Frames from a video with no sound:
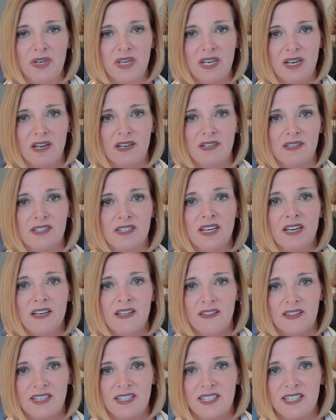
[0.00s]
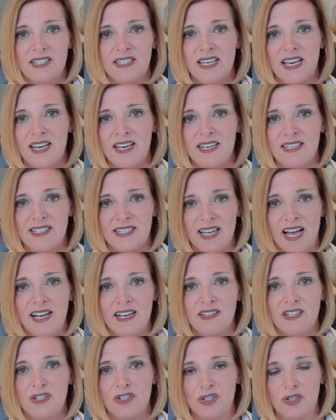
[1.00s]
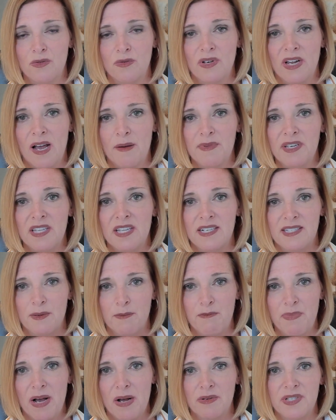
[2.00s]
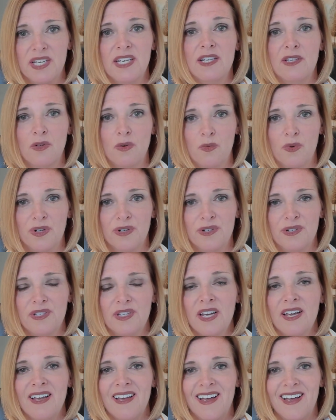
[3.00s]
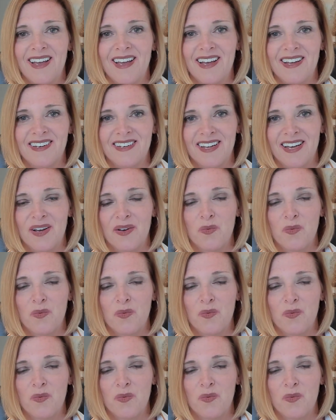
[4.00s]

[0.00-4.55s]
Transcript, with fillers: because this is a silent tsunami that's about to hit the world, and